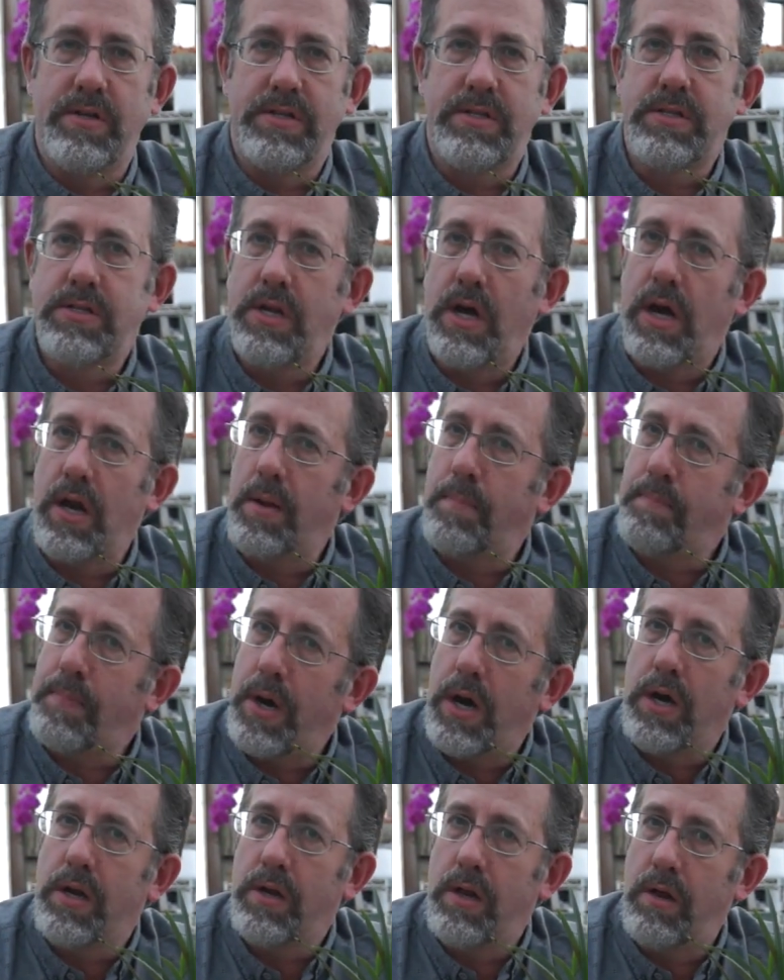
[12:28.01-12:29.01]
It's not a
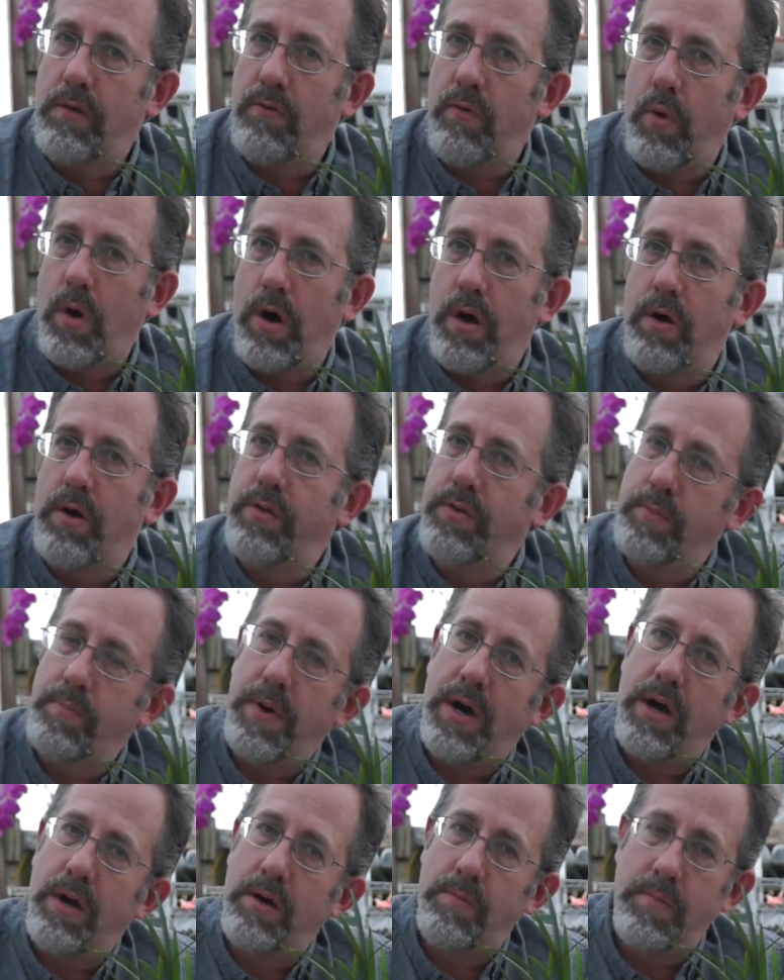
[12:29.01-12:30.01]
puddle of water in the
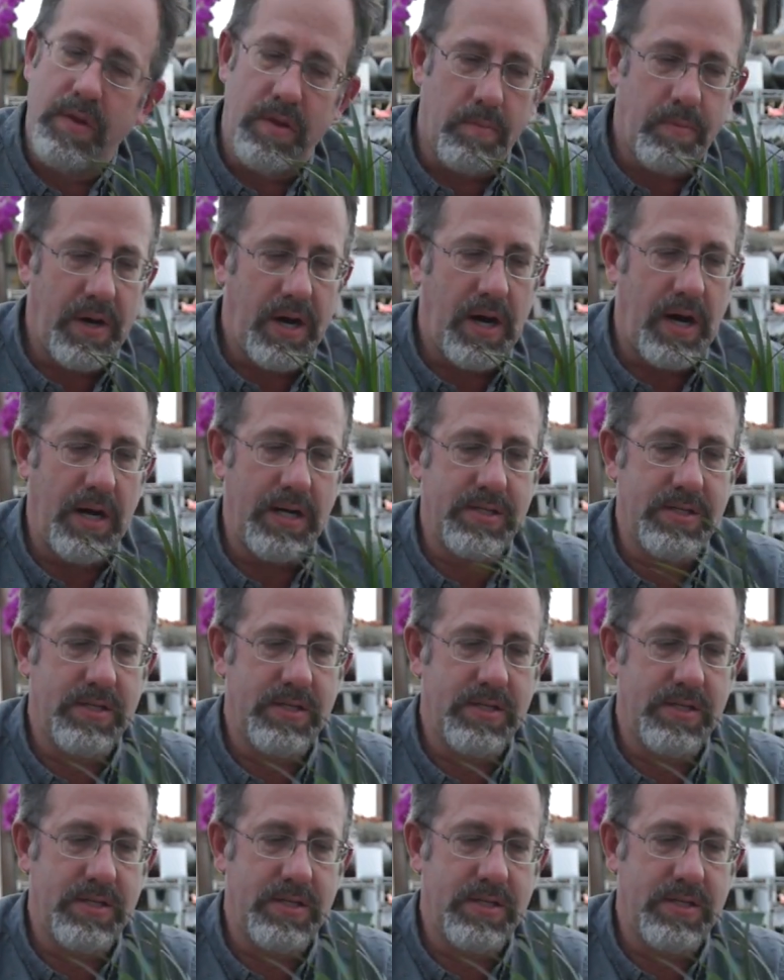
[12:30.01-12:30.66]
bottom of the pot.